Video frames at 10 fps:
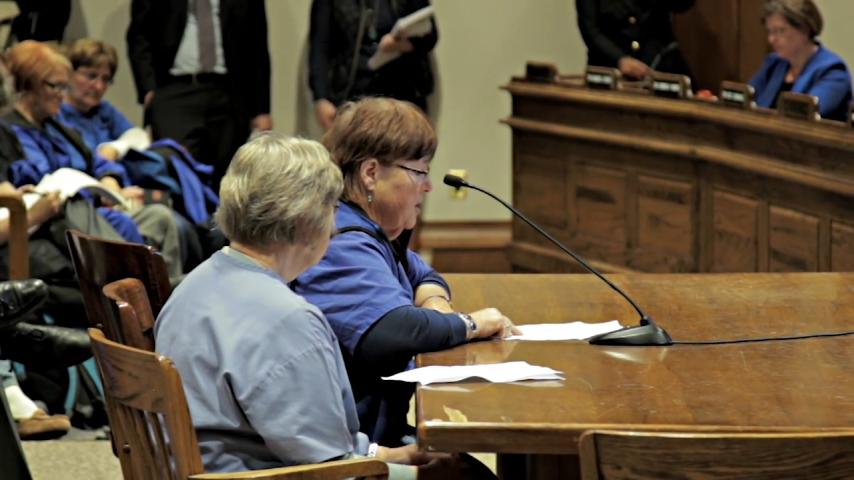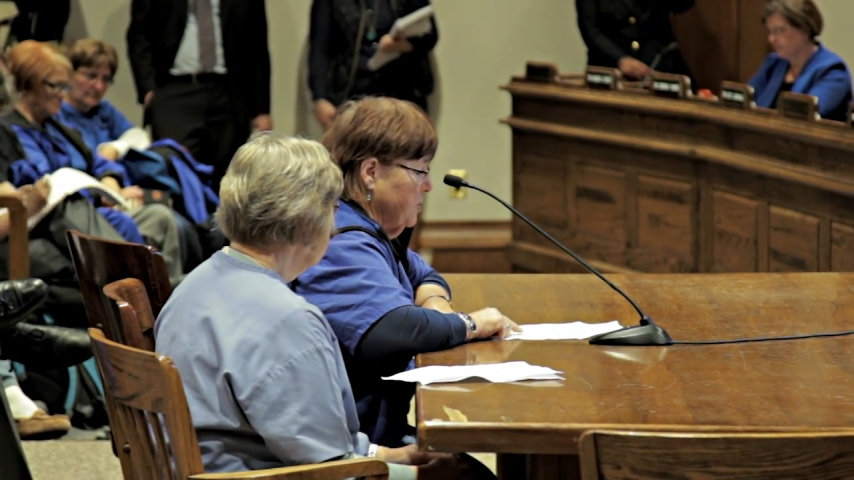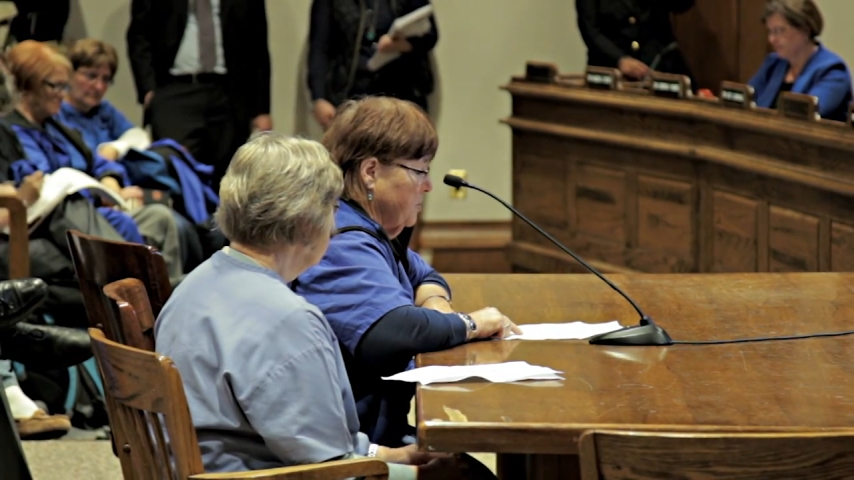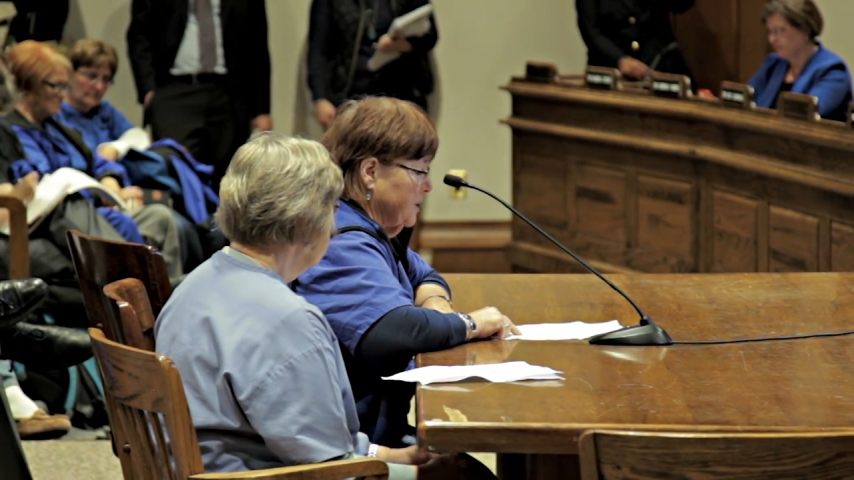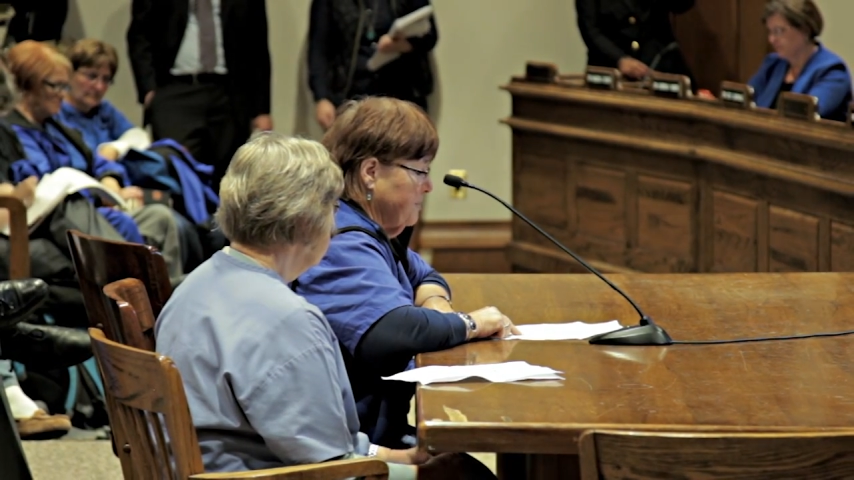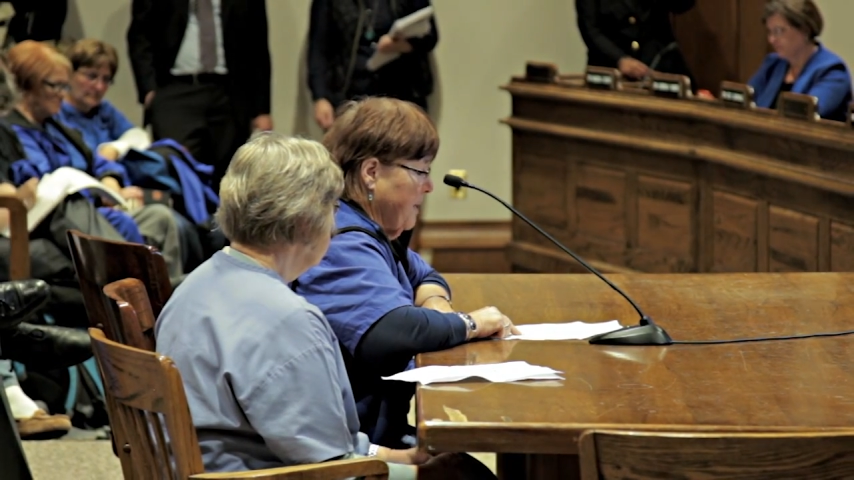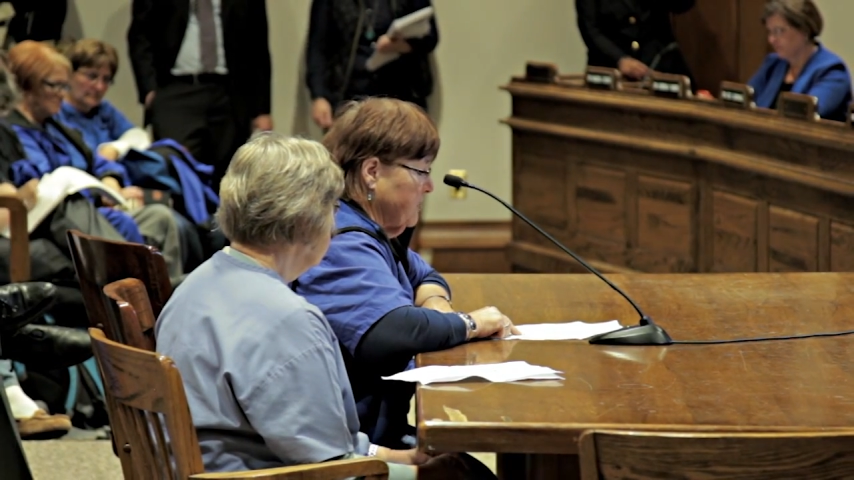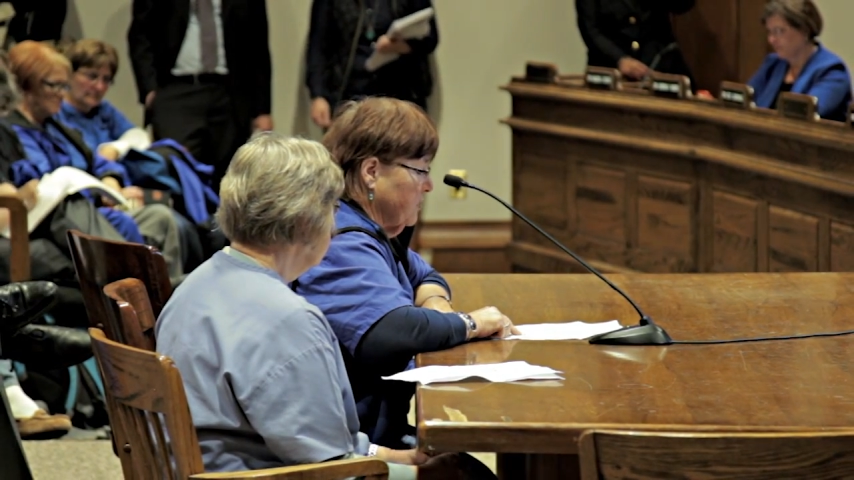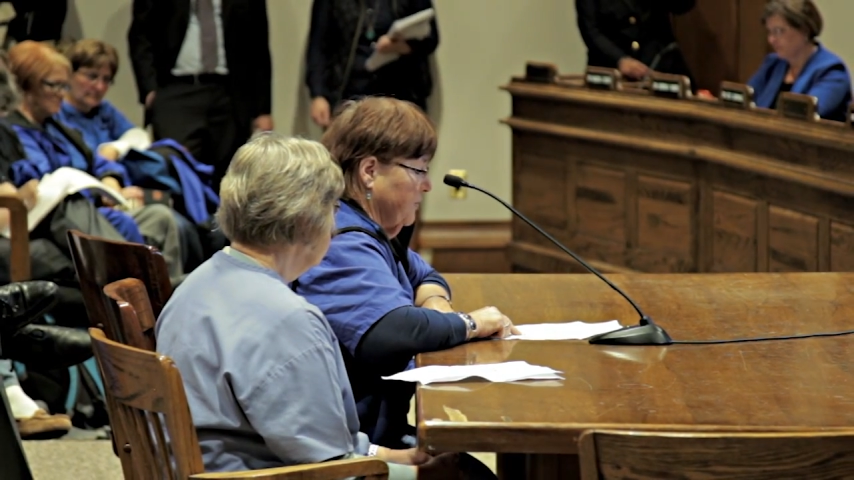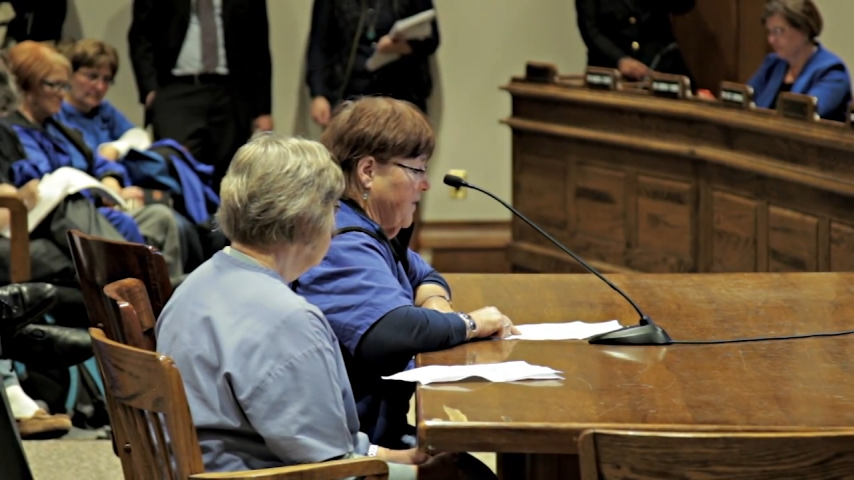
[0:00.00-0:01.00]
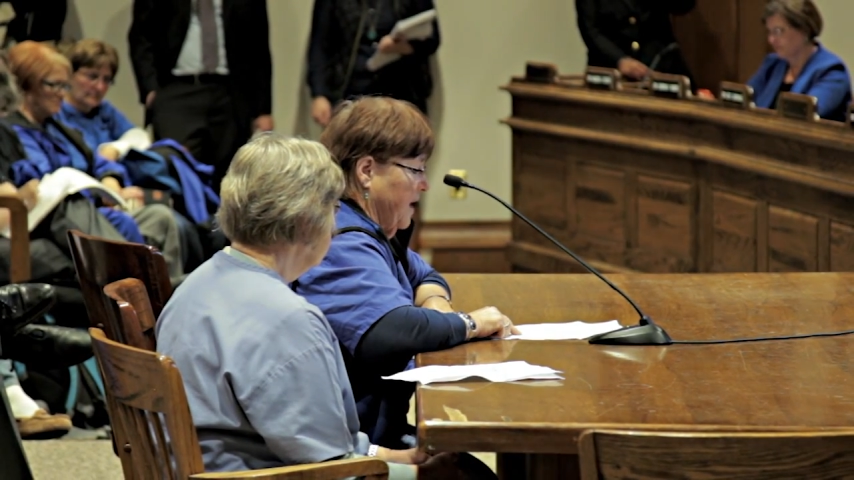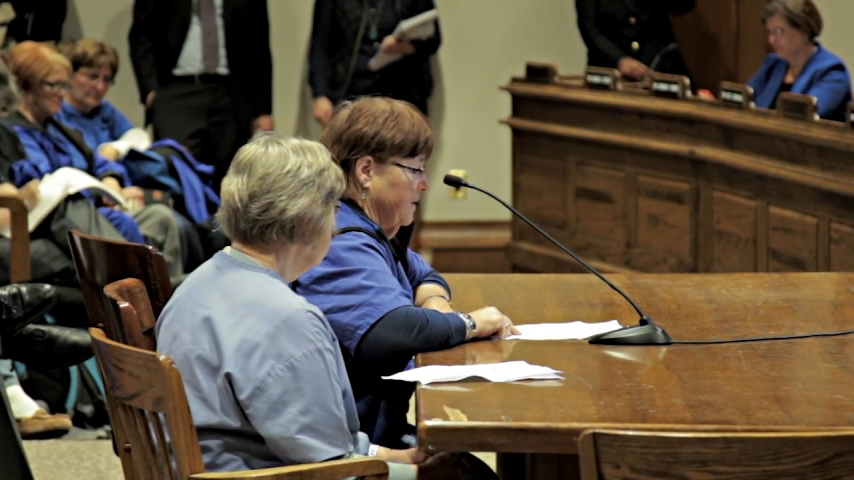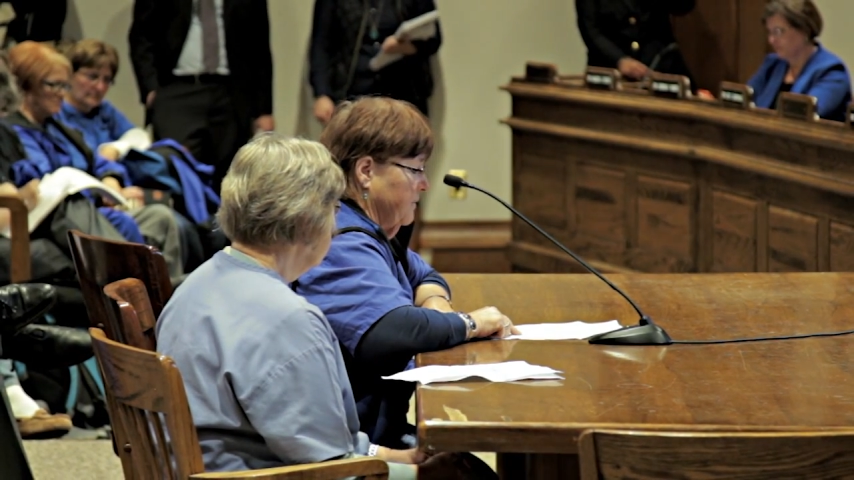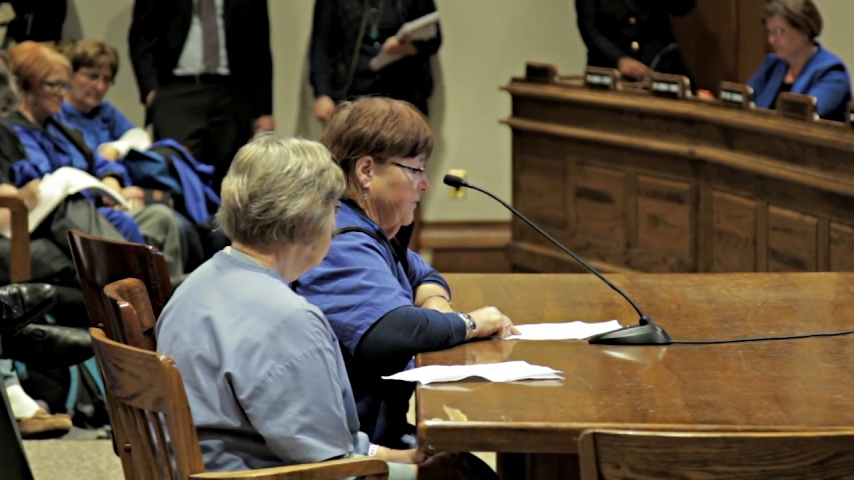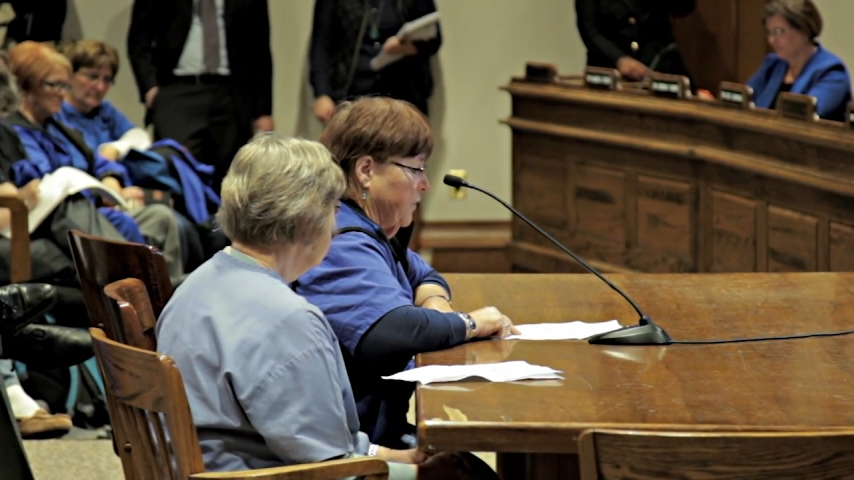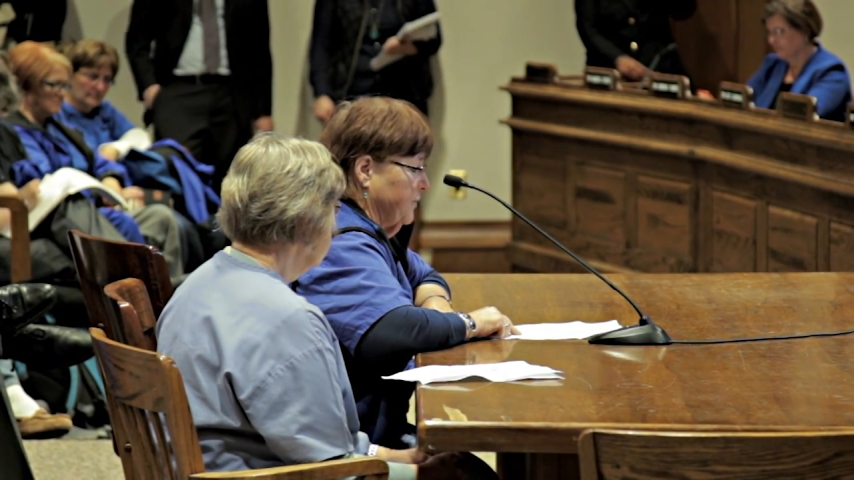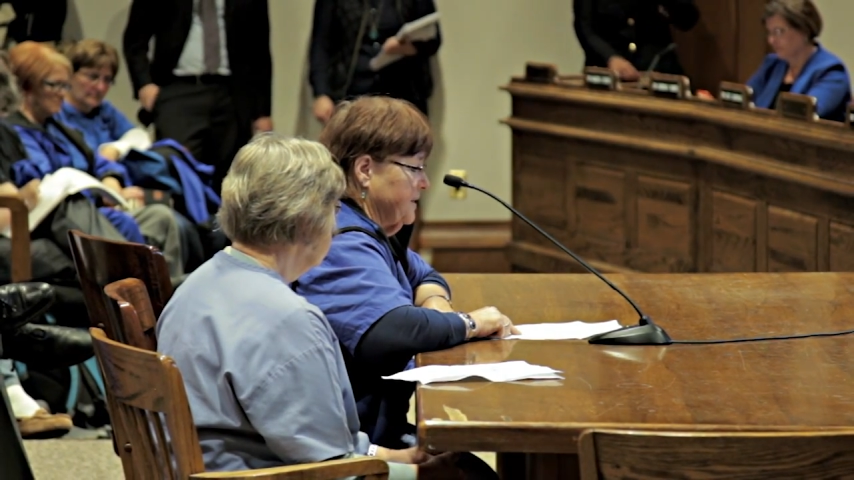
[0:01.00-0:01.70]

to a special fund for